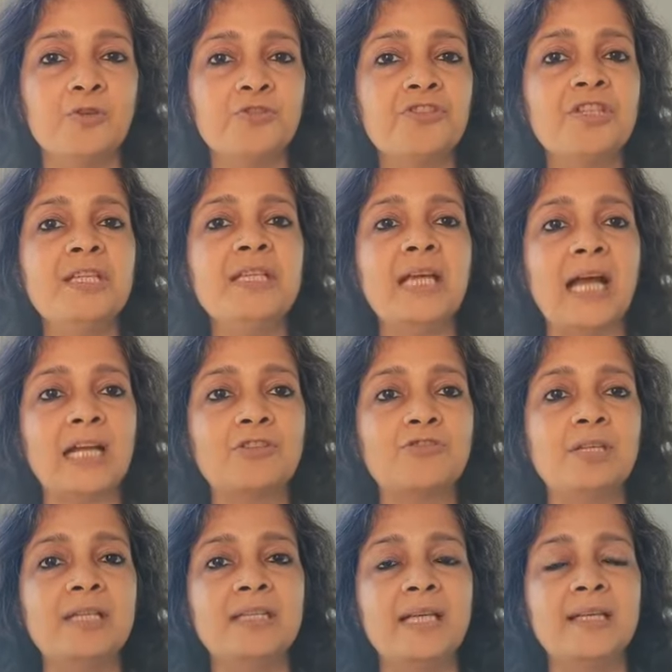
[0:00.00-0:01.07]
She
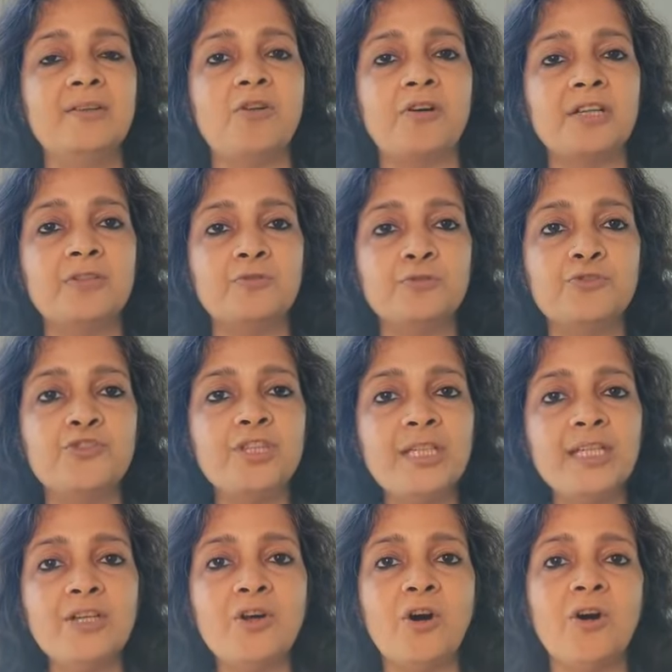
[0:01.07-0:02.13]
actually then got into
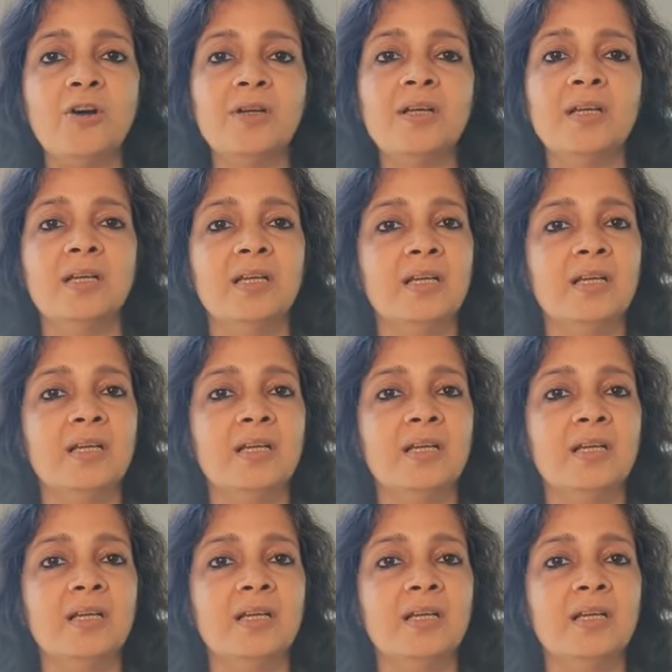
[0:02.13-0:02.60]
qigong.